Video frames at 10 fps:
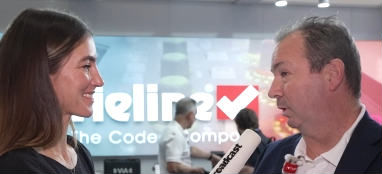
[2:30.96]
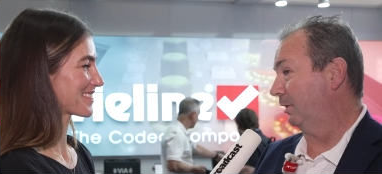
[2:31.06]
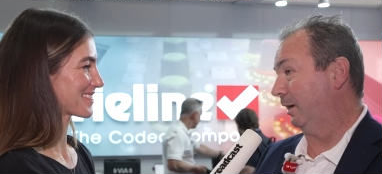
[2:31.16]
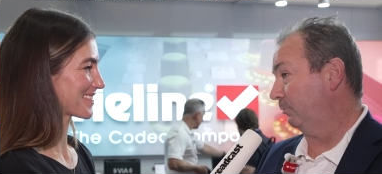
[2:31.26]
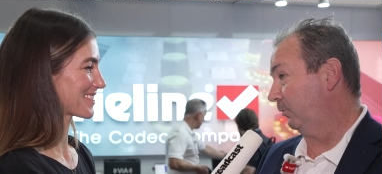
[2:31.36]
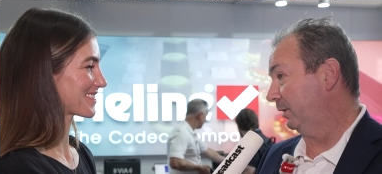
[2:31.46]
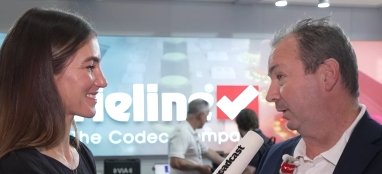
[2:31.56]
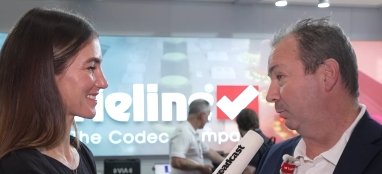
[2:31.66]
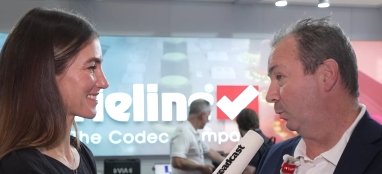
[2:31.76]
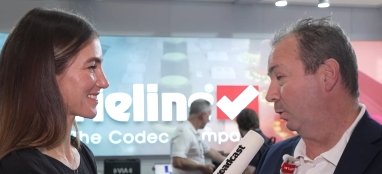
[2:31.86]
Speaker 1: want to find
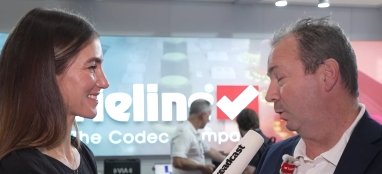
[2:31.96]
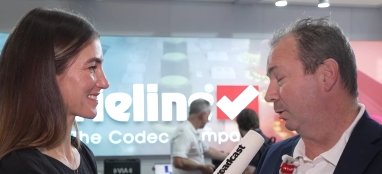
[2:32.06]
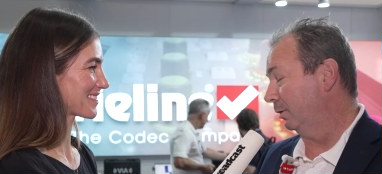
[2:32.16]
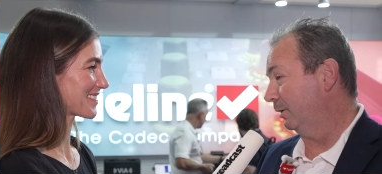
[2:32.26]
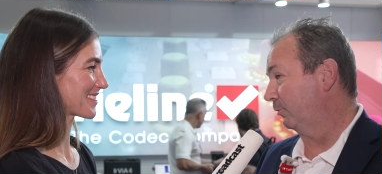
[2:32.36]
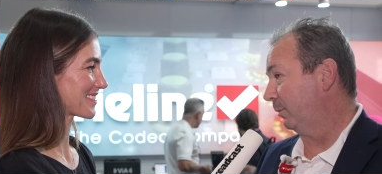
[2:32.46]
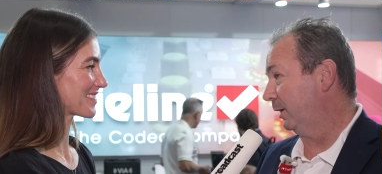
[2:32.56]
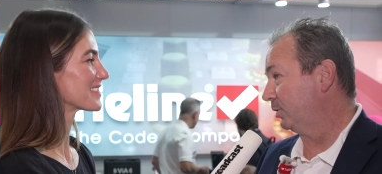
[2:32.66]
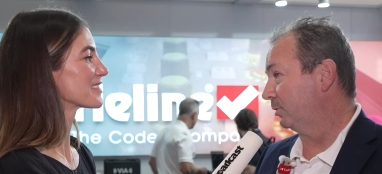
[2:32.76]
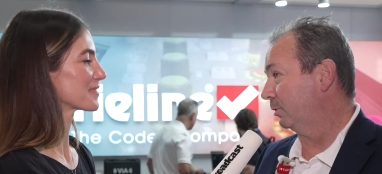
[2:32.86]
out more
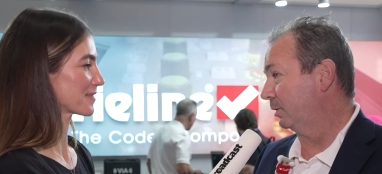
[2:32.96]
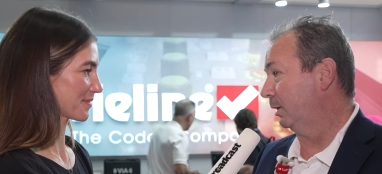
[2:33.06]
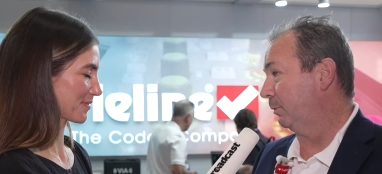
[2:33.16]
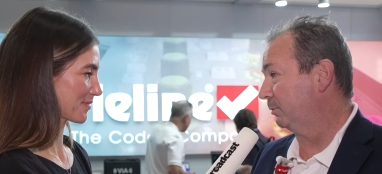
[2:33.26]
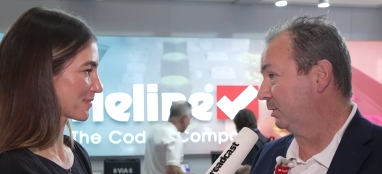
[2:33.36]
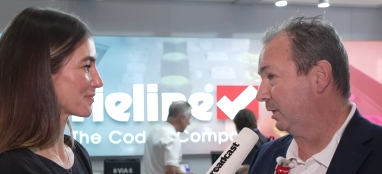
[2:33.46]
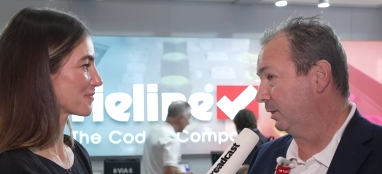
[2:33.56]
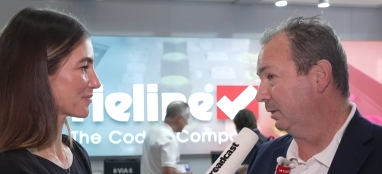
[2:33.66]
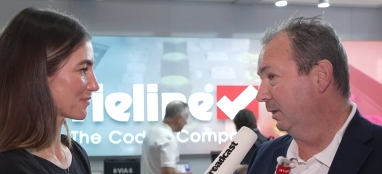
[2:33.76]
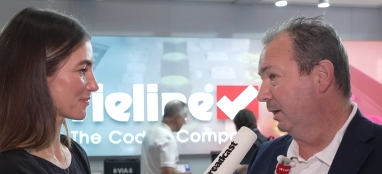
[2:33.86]
information or keep up to
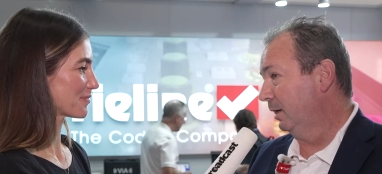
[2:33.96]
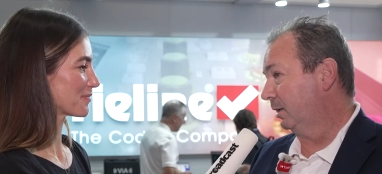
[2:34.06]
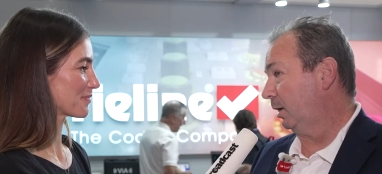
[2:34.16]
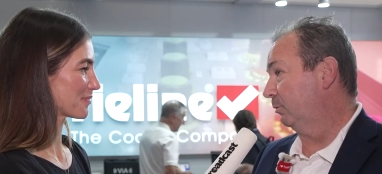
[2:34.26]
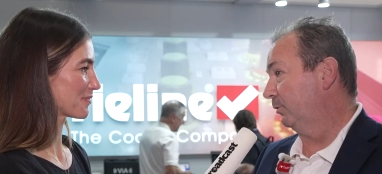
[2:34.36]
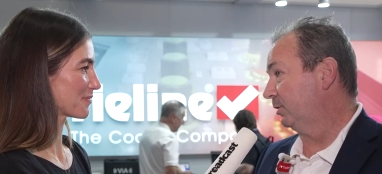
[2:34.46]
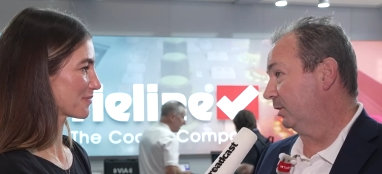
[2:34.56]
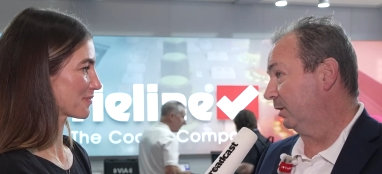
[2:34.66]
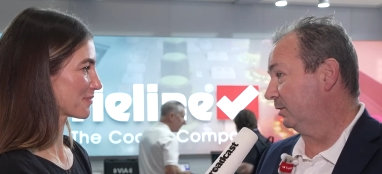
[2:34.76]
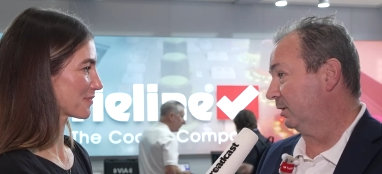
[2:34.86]
date, come and
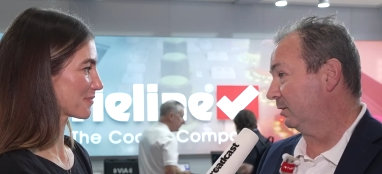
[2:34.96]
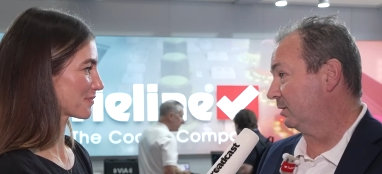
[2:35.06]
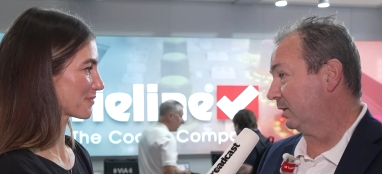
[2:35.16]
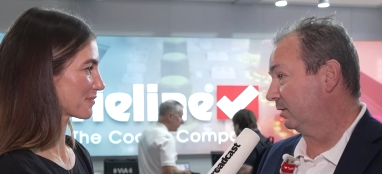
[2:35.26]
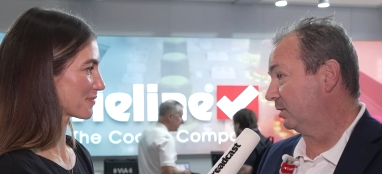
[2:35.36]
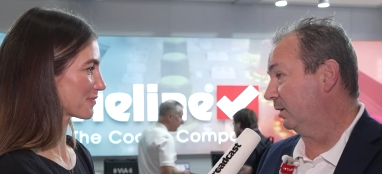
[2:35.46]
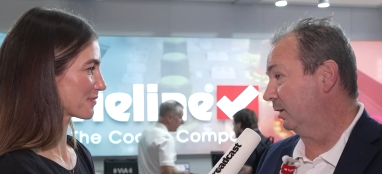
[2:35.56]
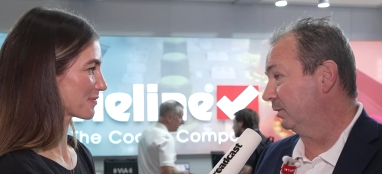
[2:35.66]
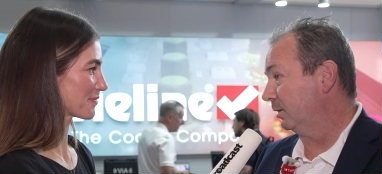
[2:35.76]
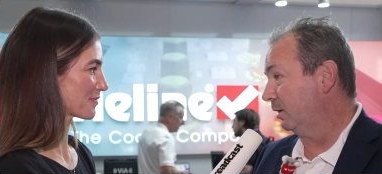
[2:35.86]
visit us at uh,
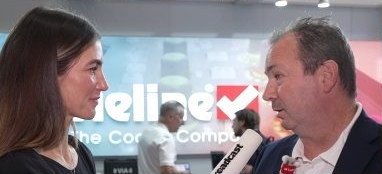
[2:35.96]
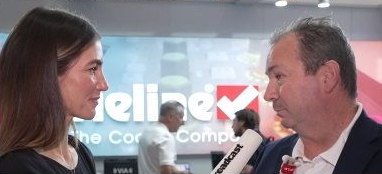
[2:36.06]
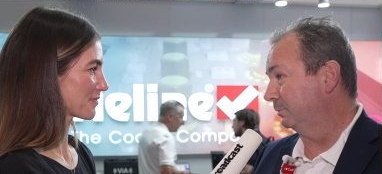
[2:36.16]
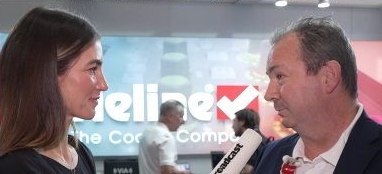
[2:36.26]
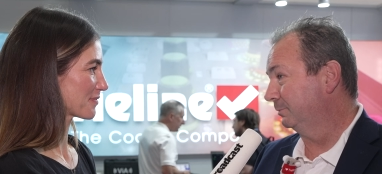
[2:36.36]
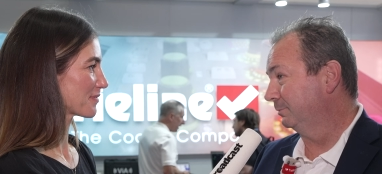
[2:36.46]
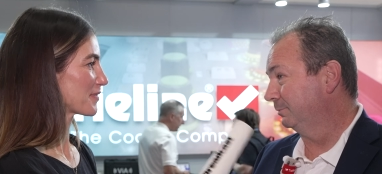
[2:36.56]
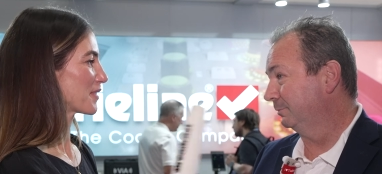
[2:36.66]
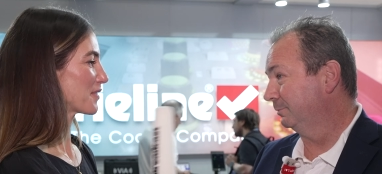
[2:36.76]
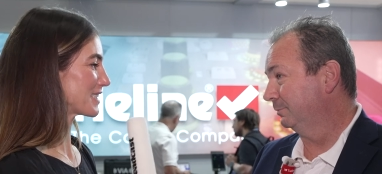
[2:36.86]
tieline dot com.
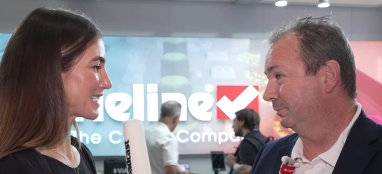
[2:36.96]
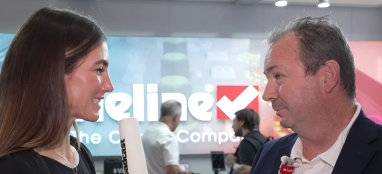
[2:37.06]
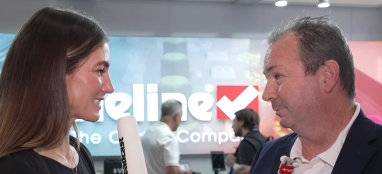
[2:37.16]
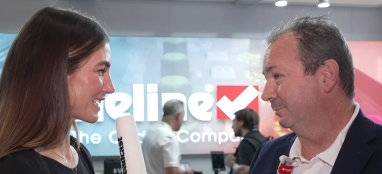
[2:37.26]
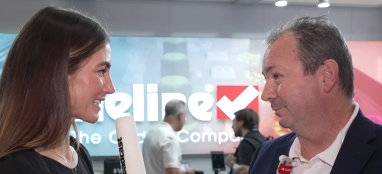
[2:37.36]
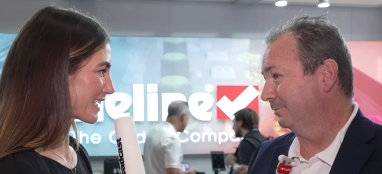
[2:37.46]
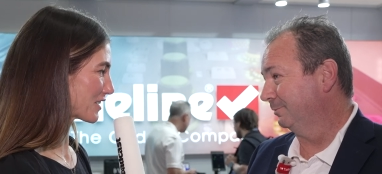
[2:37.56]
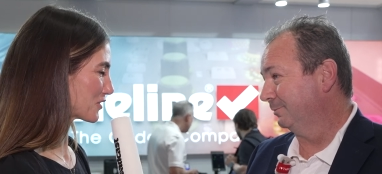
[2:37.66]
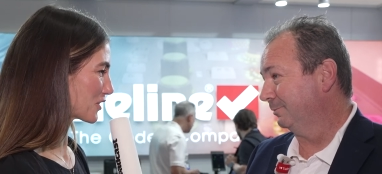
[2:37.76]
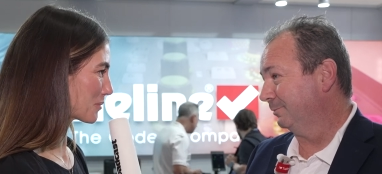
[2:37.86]
Speaker 2: Fantastic.
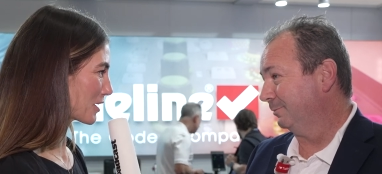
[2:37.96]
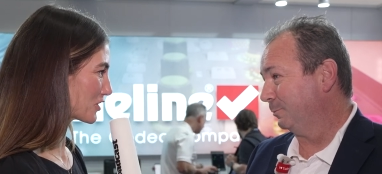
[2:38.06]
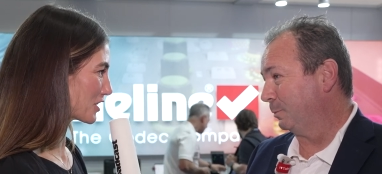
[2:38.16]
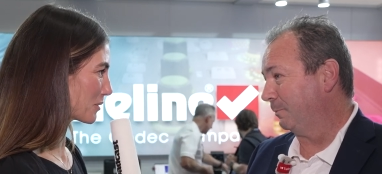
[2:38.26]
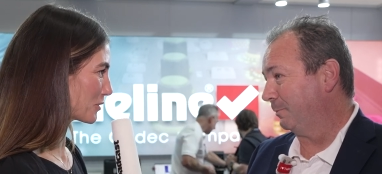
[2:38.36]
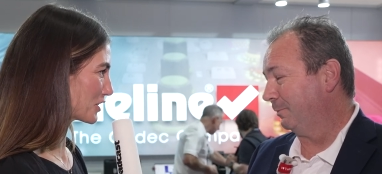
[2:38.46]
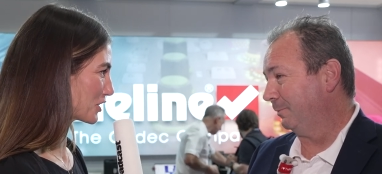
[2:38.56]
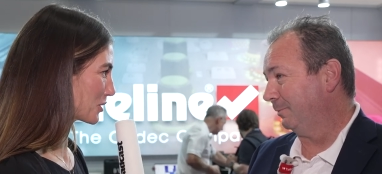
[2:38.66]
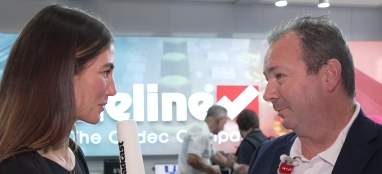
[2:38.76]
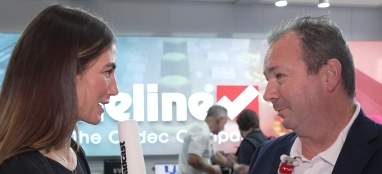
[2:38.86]
Thank you so much. And I'm
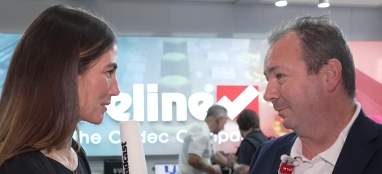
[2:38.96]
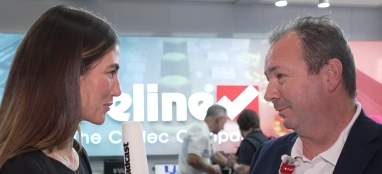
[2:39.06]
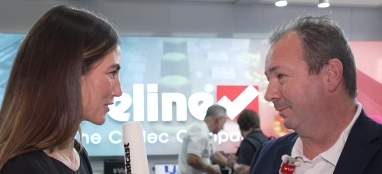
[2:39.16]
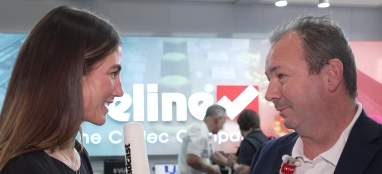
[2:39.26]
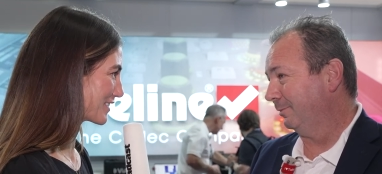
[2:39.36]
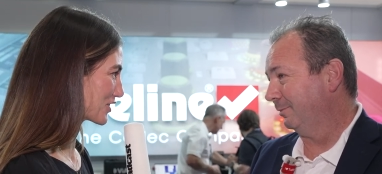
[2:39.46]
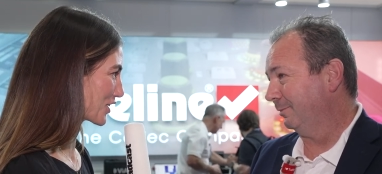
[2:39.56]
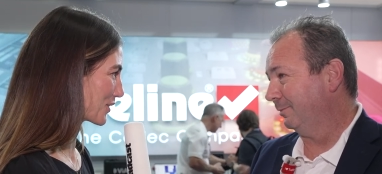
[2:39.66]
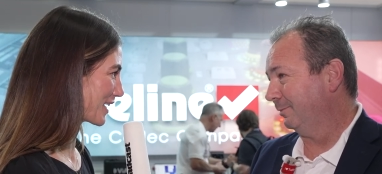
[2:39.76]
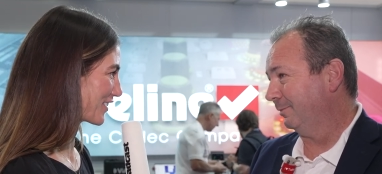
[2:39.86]
wishing you a brilliant
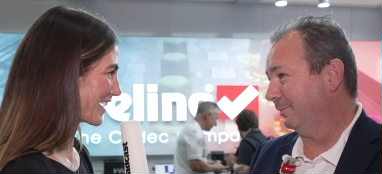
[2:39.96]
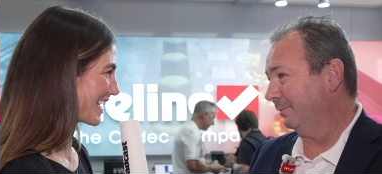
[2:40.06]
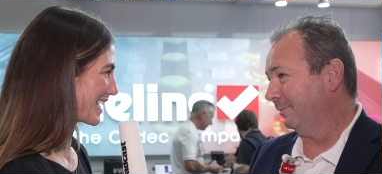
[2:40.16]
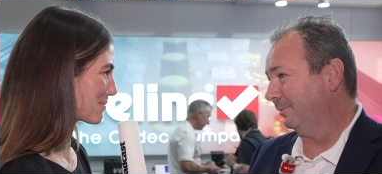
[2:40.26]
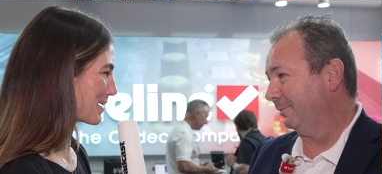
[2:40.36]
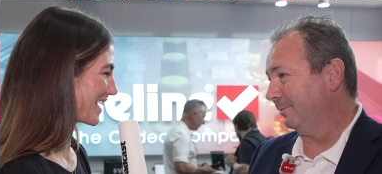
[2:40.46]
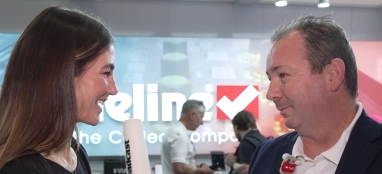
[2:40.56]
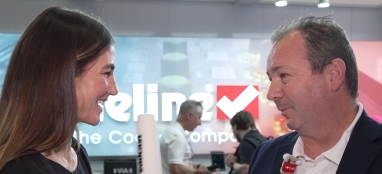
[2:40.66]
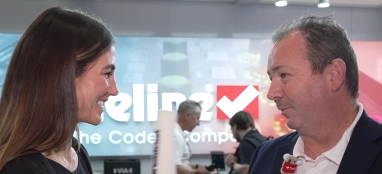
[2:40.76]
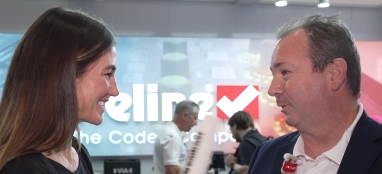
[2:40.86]
show here at N A
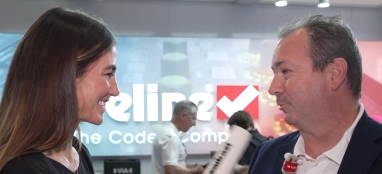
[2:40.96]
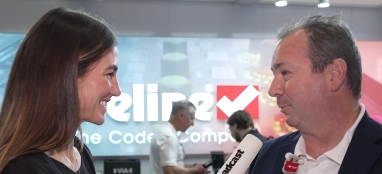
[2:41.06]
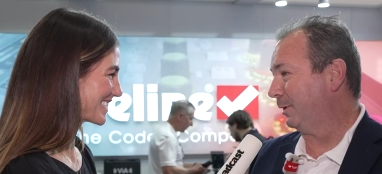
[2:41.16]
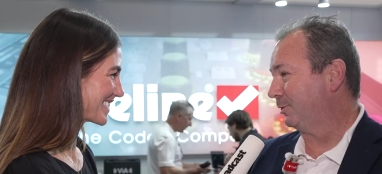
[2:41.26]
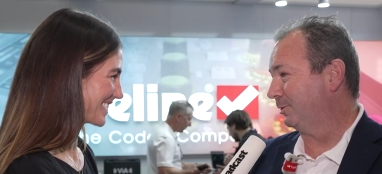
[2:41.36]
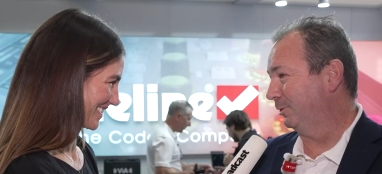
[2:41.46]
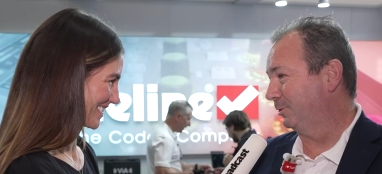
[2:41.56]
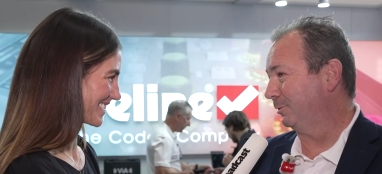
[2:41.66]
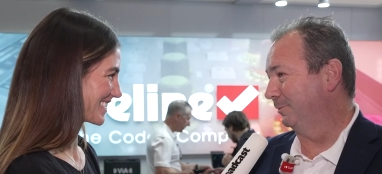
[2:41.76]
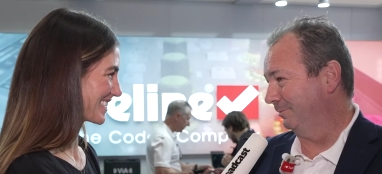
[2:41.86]
B. Thanks very much. And you
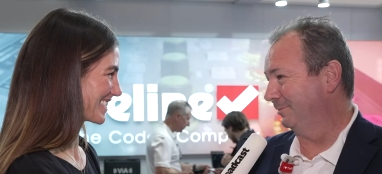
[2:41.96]
too.